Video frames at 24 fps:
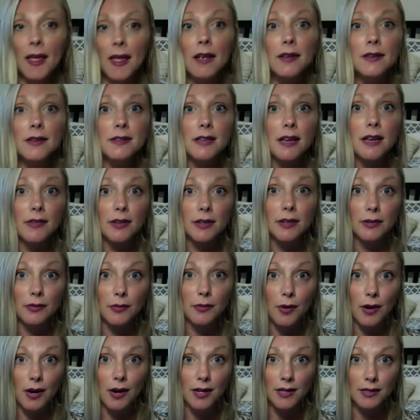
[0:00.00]
7 of
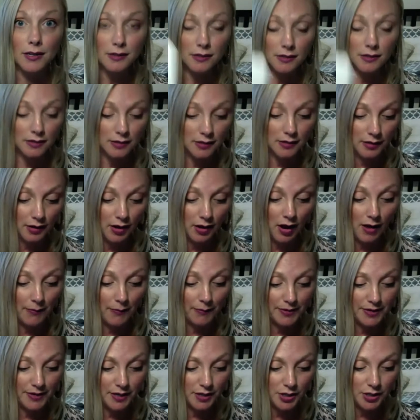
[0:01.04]
Wands,
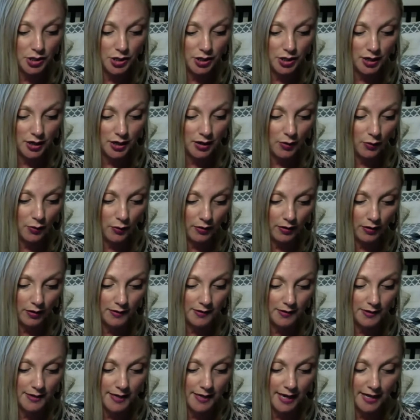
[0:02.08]
competition or
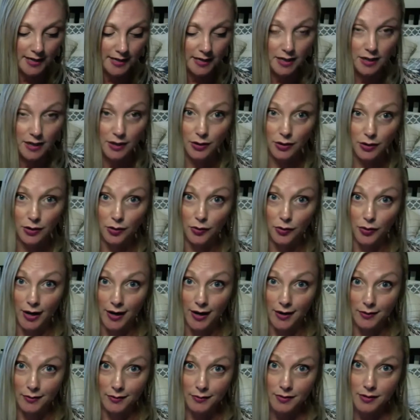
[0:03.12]
standing your
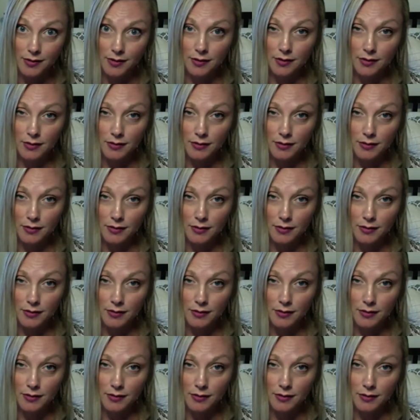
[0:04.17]
ground.